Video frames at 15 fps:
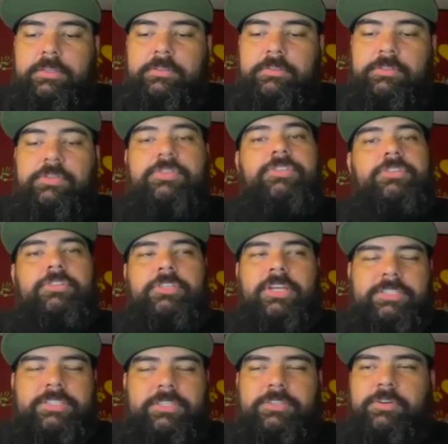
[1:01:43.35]
So
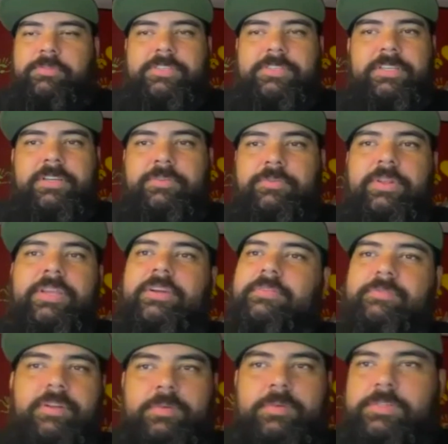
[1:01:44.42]
Josh Shatofi is like a really good
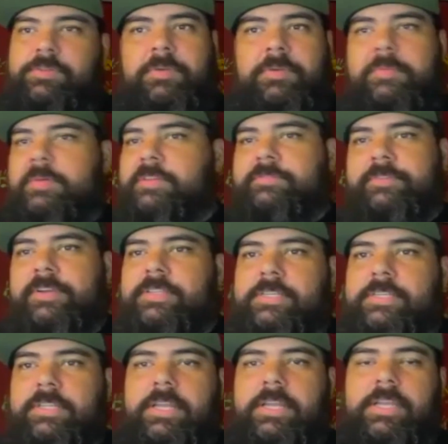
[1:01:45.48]
friend of mine. He's one of my best friends,
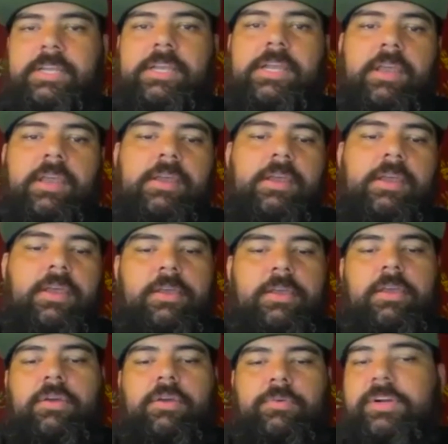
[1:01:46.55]
and like
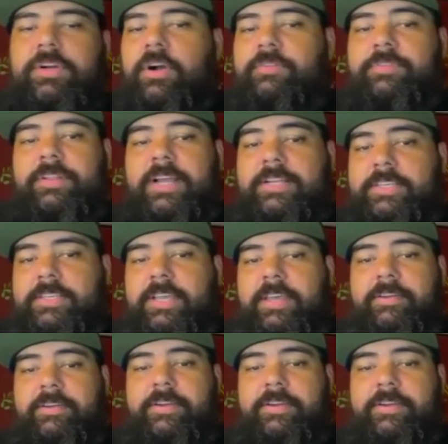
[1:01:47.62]
we golf a lot together.